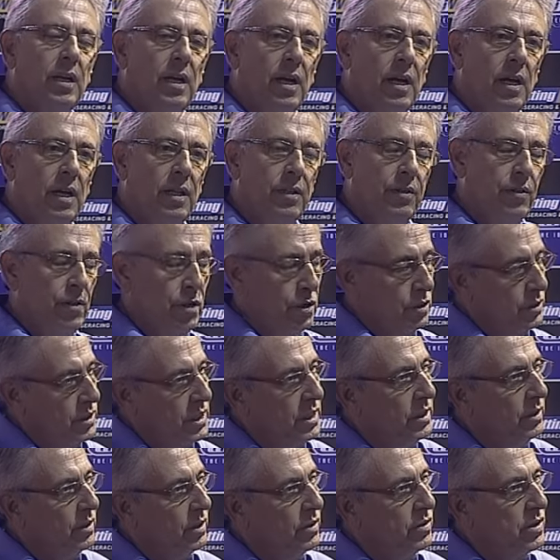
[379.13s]

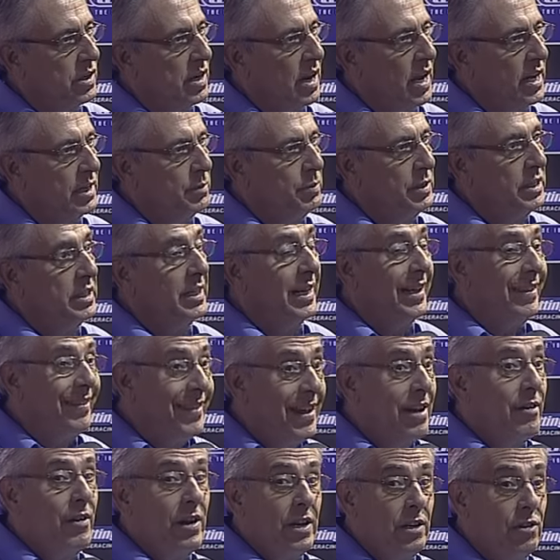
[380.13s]
13th is a night meeting, and
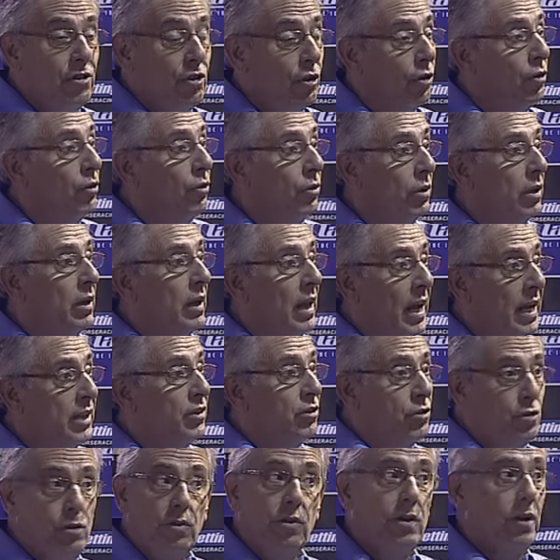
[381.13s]
therein too lies
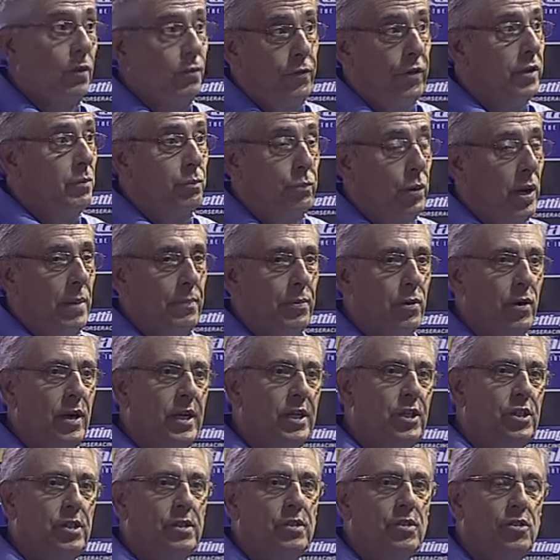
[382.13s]
two different
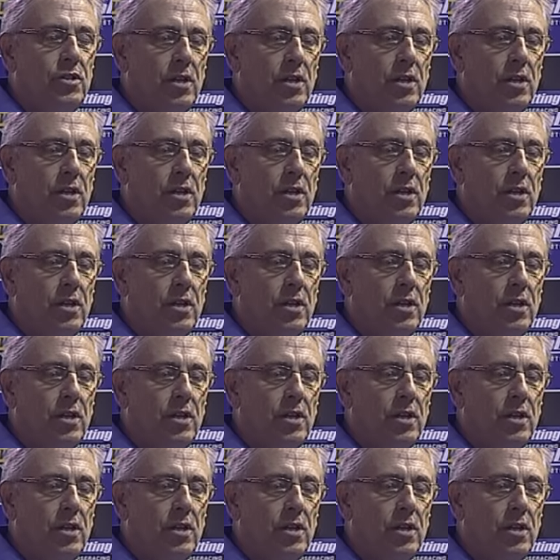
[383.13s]
preparations.